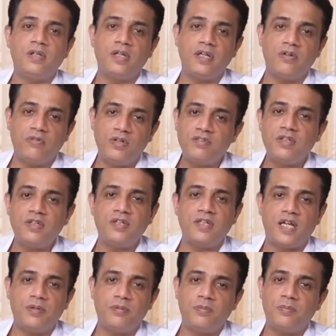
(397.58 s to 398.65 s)
in recent
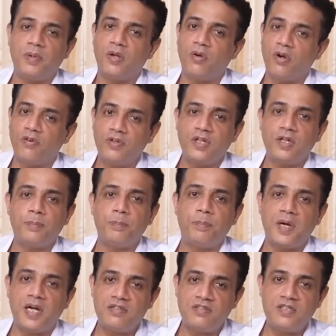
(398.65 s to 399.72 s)
times by offering a
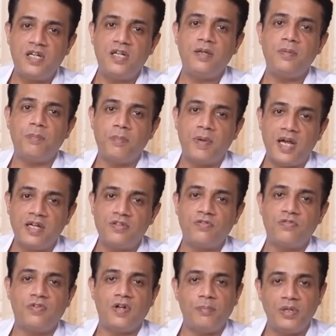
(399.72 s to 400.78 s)
partially matched
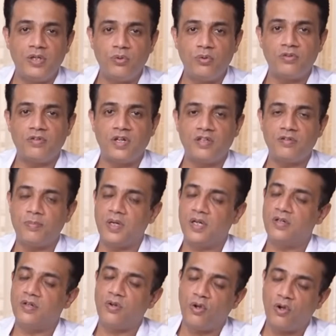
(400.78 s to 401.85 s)
family donor
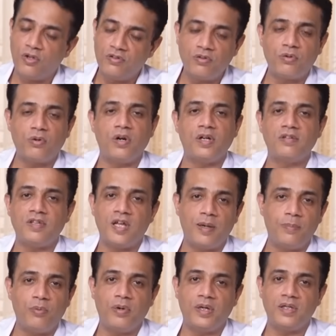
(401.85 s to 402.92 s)
transplant, also called as a
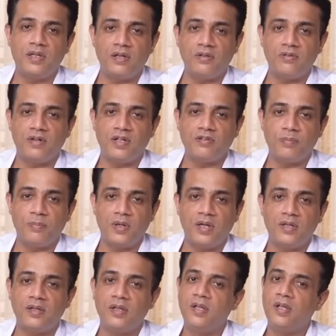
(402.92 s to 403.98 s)
haploidentical
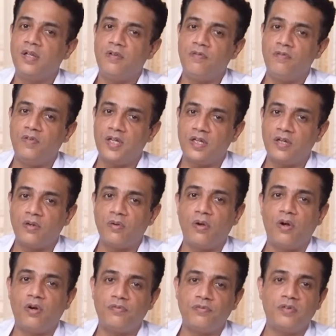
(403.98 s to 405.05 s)
transplant, we can
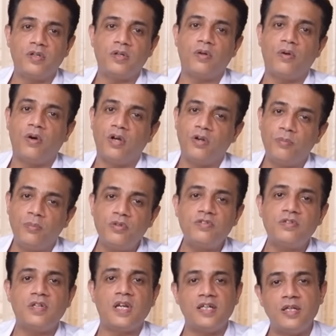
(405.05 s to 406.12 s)
offer
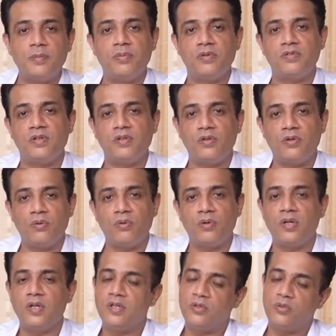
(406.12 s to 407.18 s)
almost 90% cure
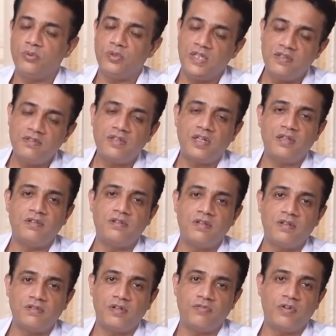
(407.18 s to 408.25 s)
to these kids
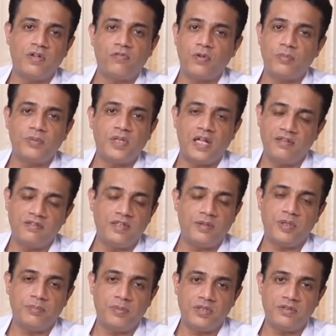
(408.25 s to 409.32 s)
suffering from
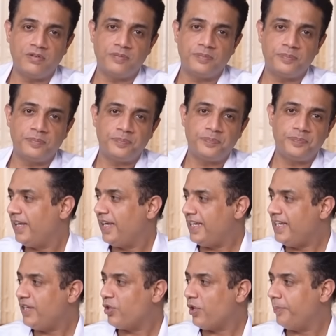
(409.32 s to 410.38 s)
thalassemia major.
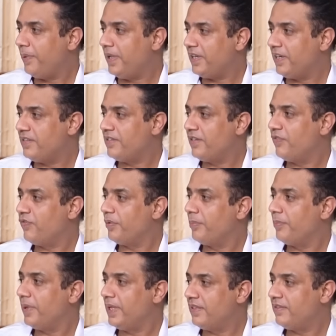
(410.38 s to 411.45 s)
Any complication
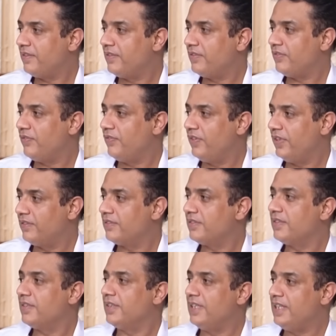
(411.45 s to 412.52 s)
from medicines which
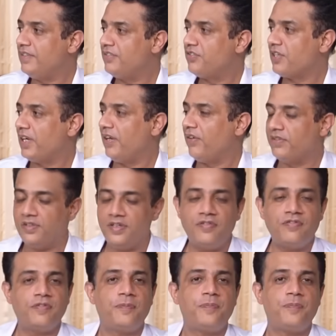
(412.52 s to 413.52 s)
these child receive?